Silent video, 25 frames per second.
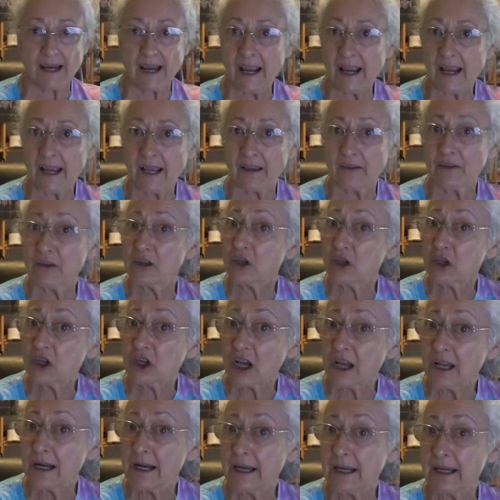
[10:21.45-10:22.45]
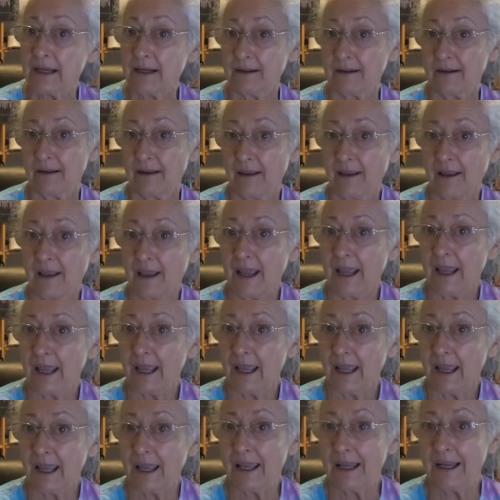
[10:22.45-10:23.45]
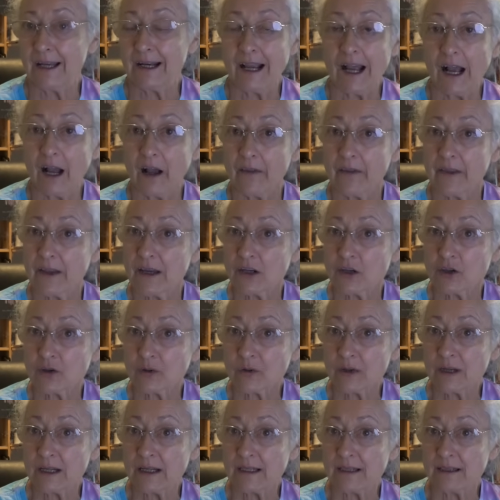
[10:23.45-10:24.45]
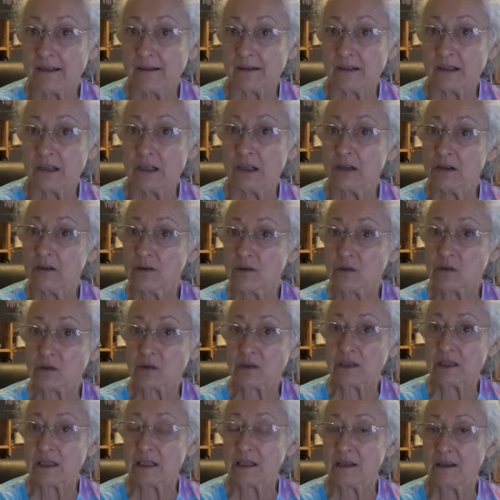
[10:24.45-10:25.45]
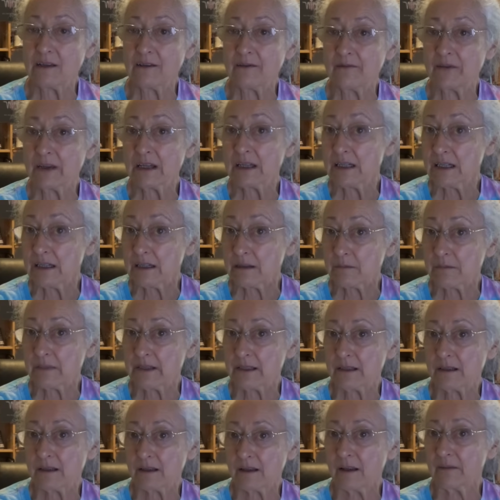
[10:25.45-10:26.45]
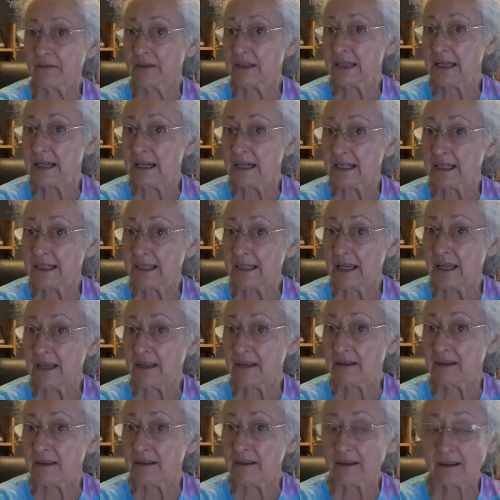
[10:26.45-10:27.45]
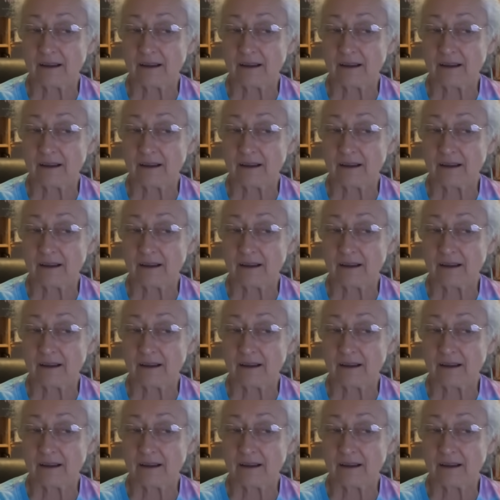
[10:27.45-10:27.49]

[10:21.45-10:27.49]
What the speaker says: and the shunning and how they treat, victims of CSA.